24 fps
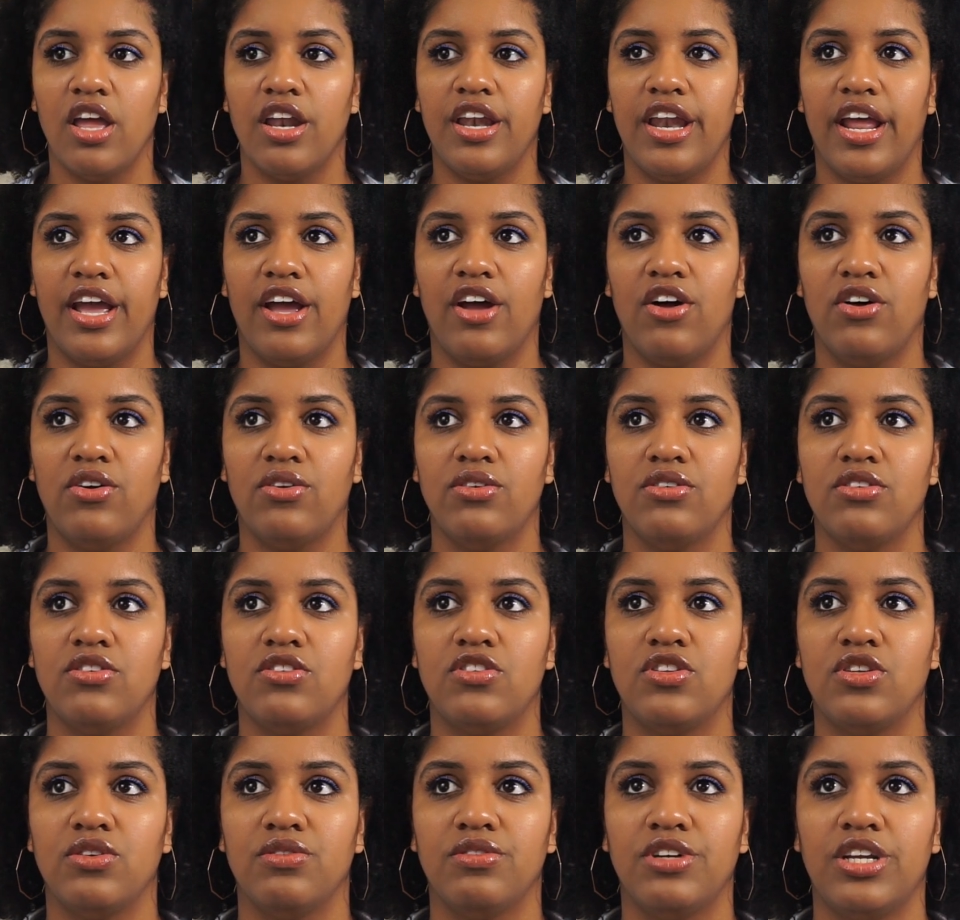Now,
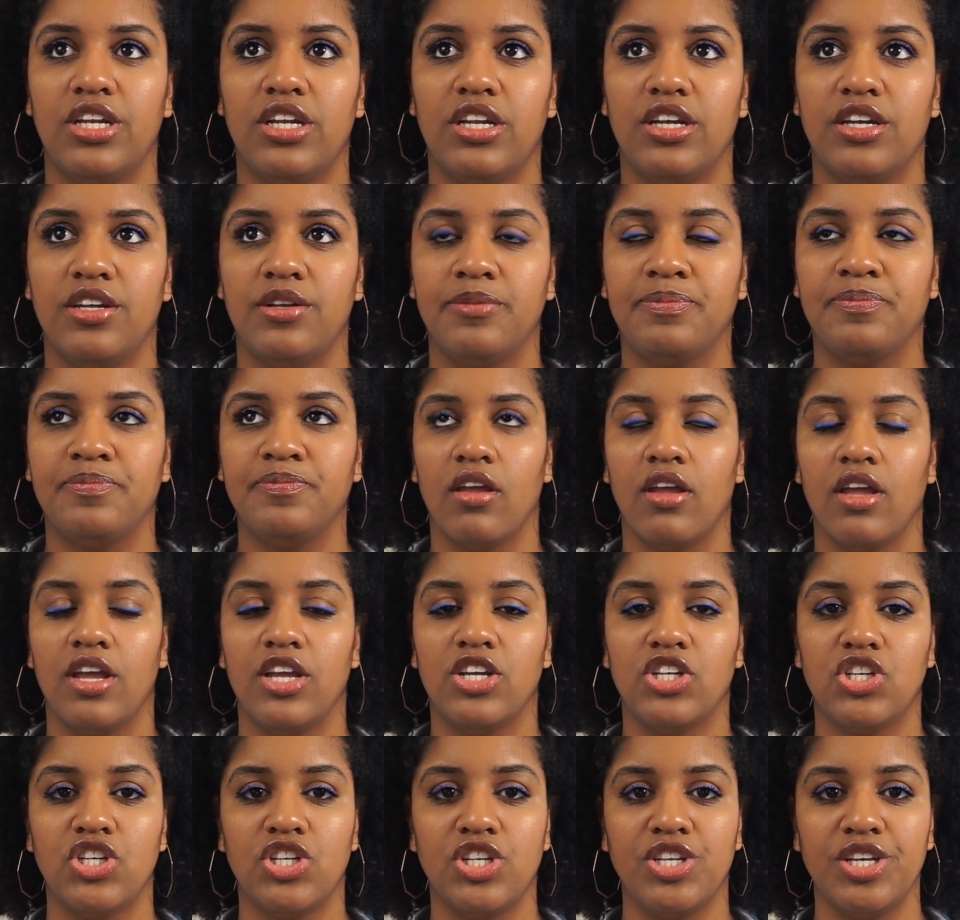Serena,
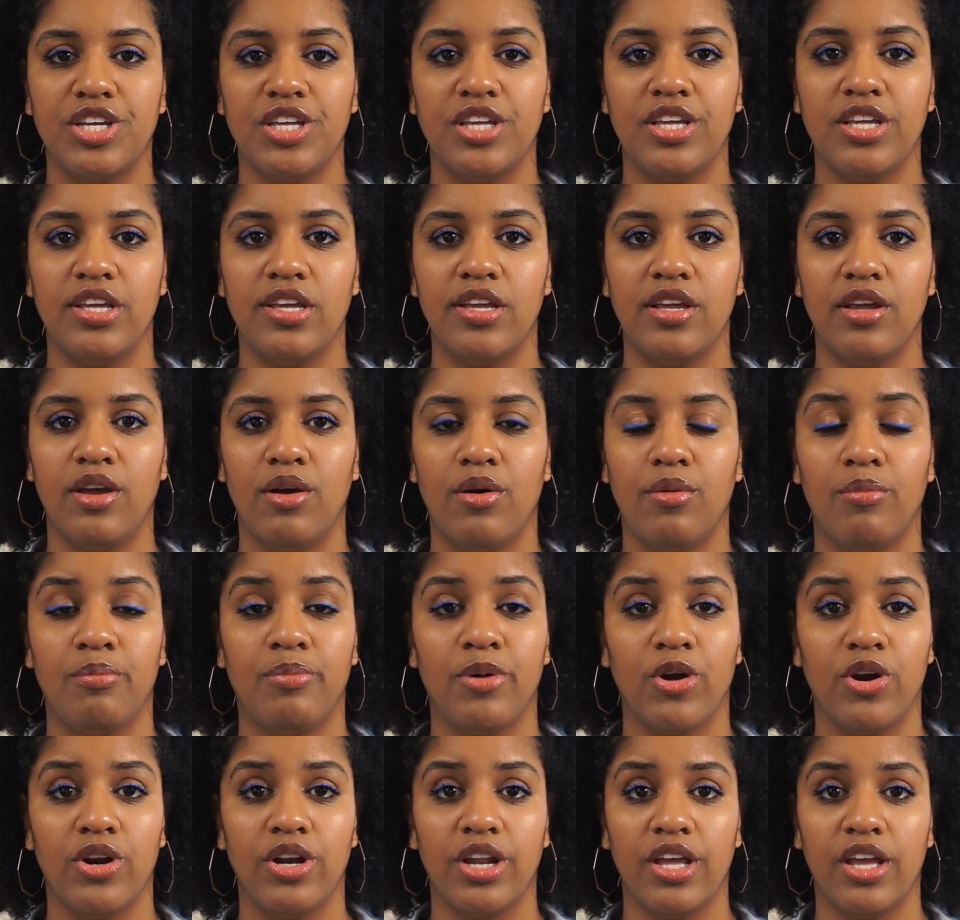is she
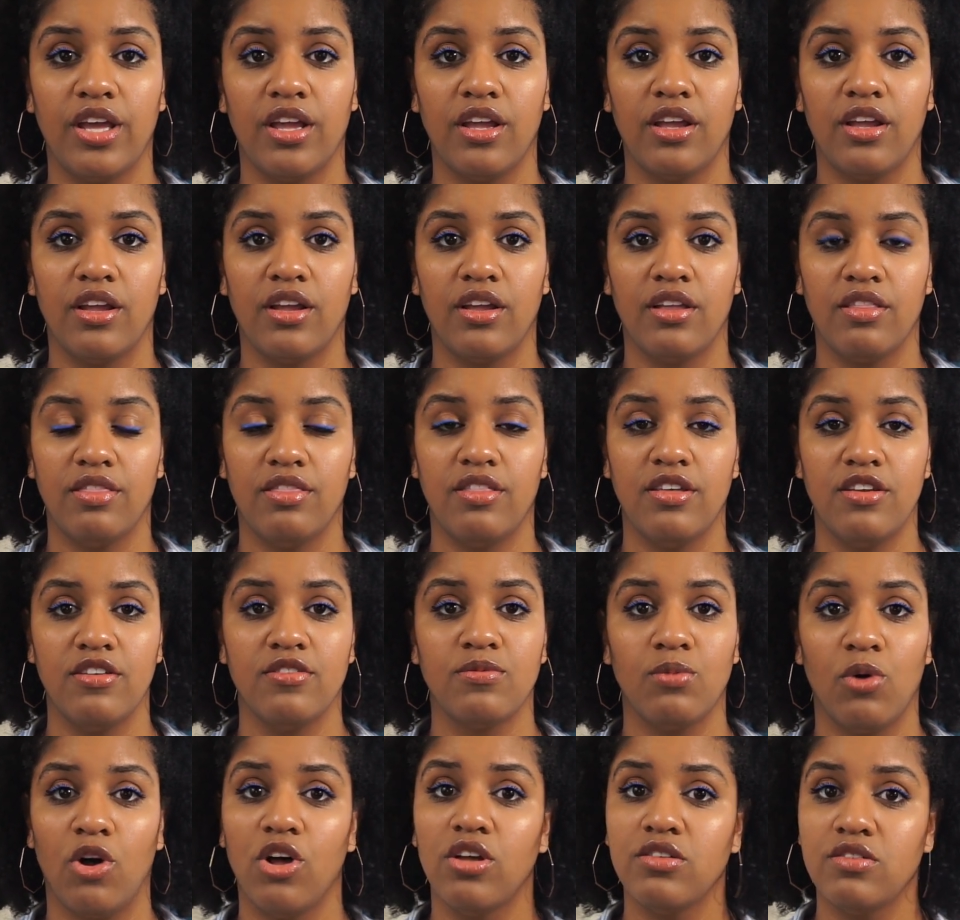burning
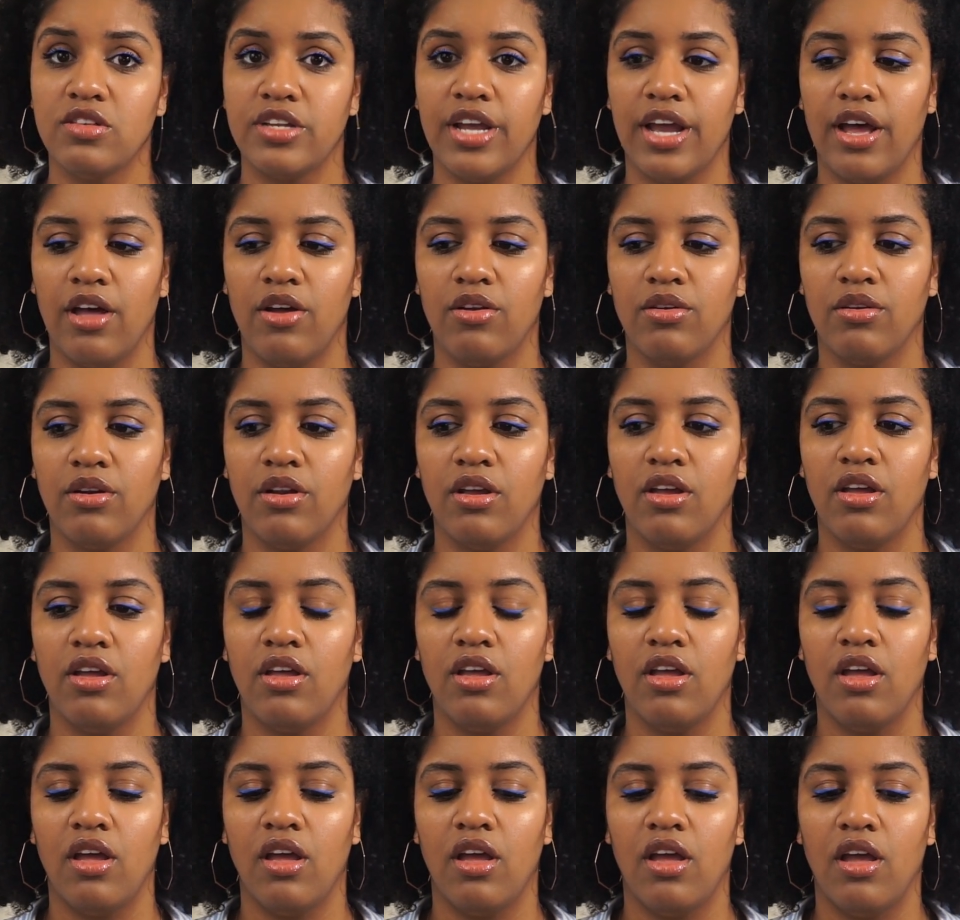these walls down
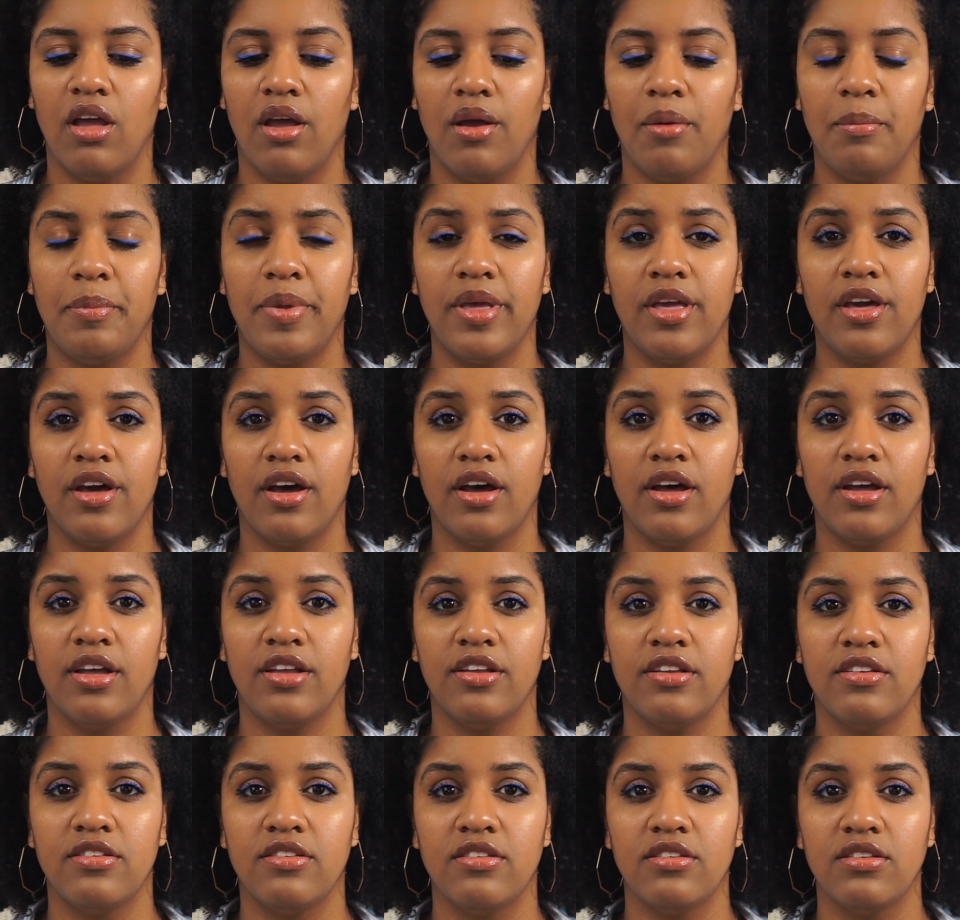
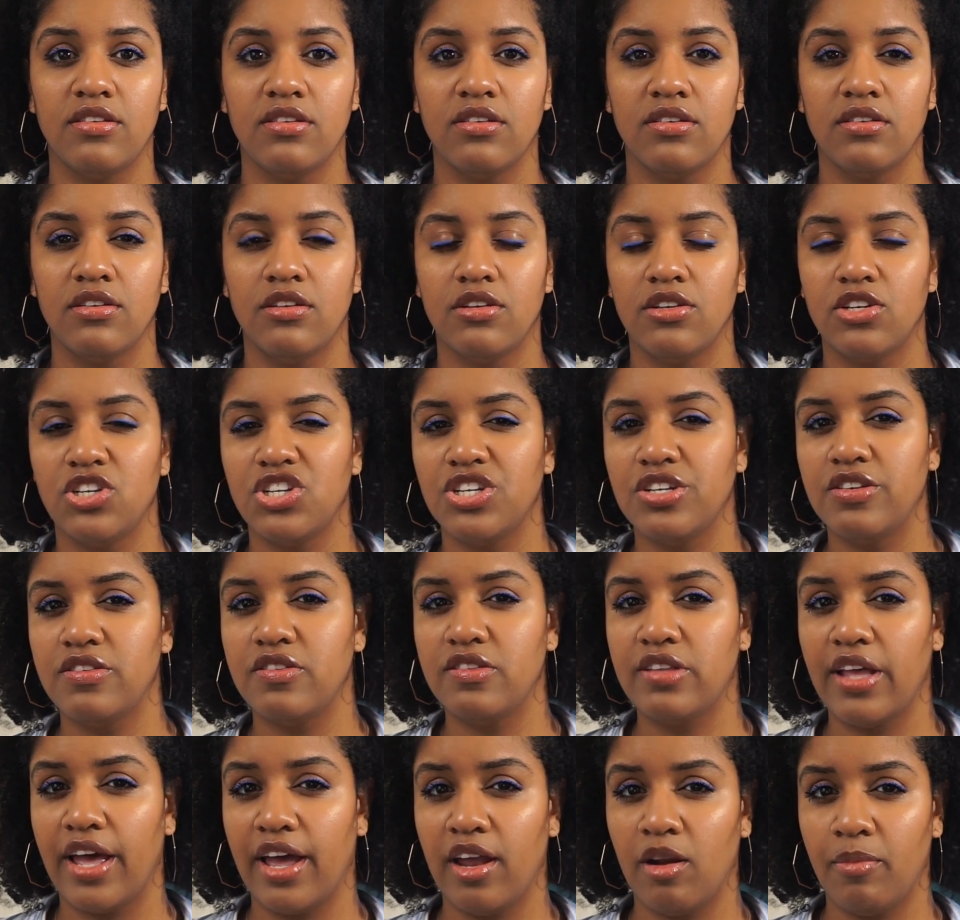because she's
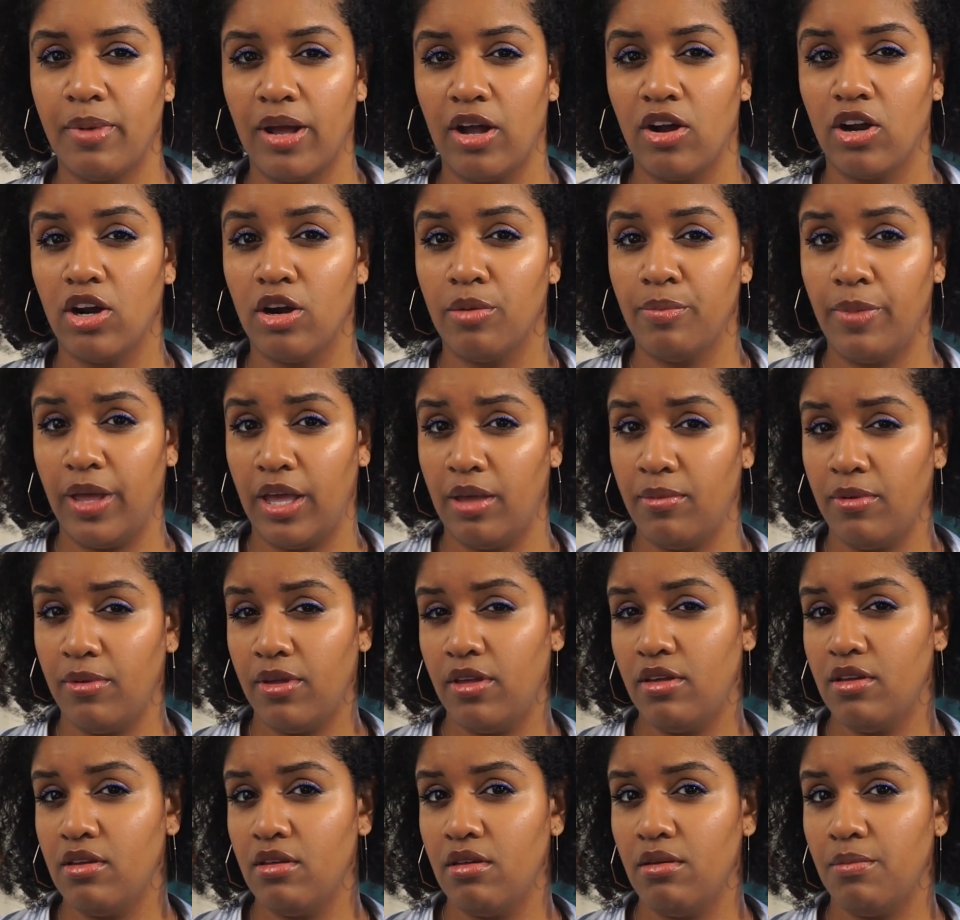sad about her
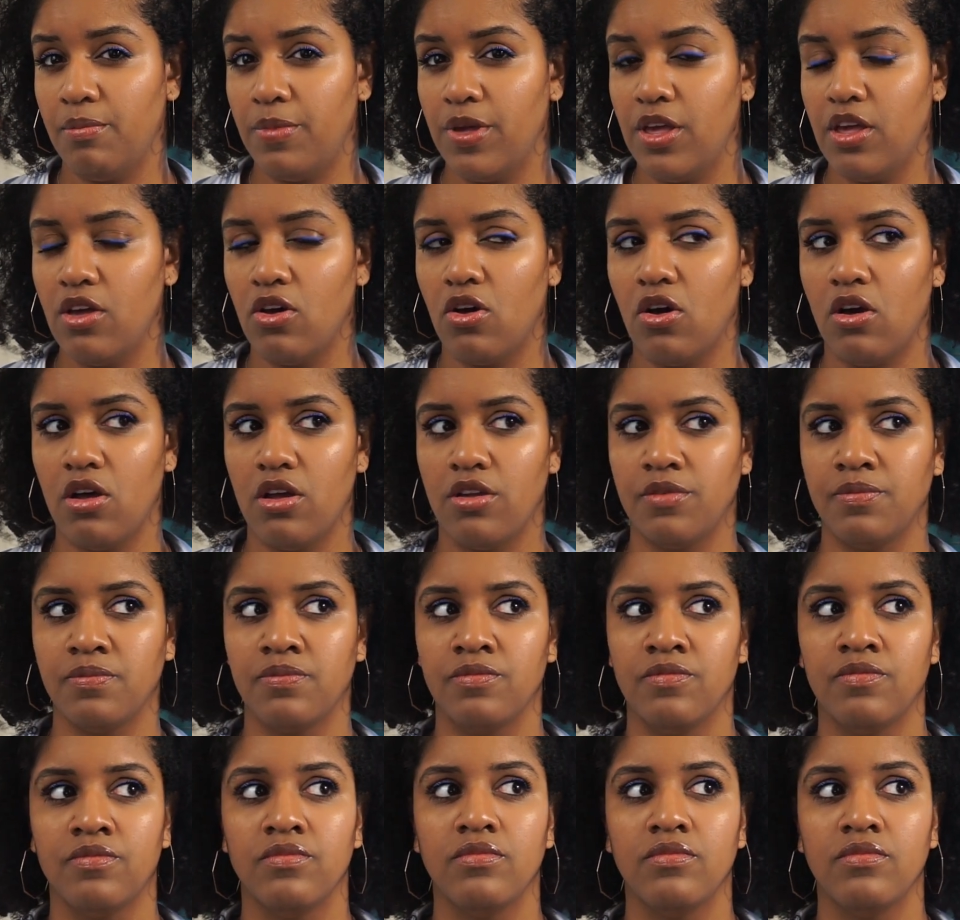baby being gone?